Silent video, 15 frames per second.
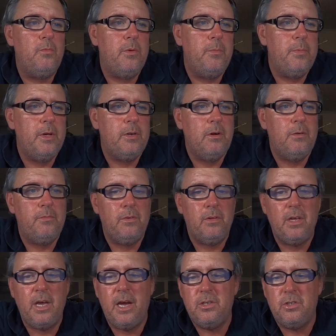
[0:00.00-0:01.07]
We picked off an
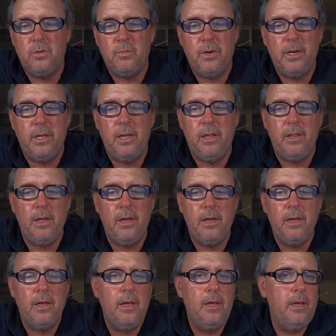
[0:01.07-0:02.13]
occasional one here,
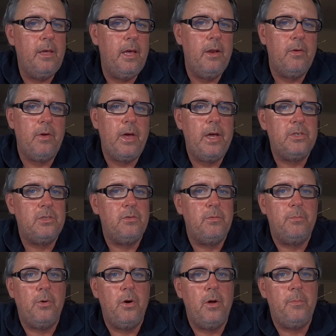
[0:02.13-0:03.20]
there, an occasional
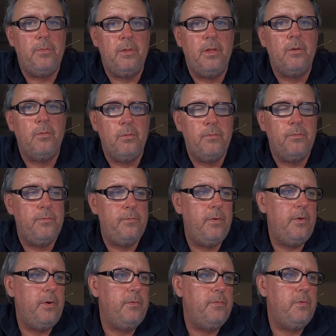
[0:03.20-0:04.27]
bite, but they were
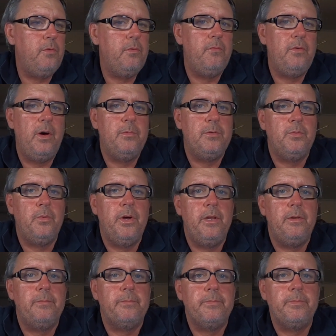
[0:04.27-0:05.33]
very few and far
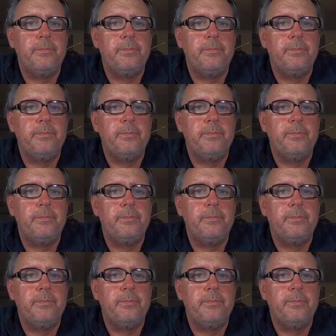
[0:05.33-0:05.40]
between.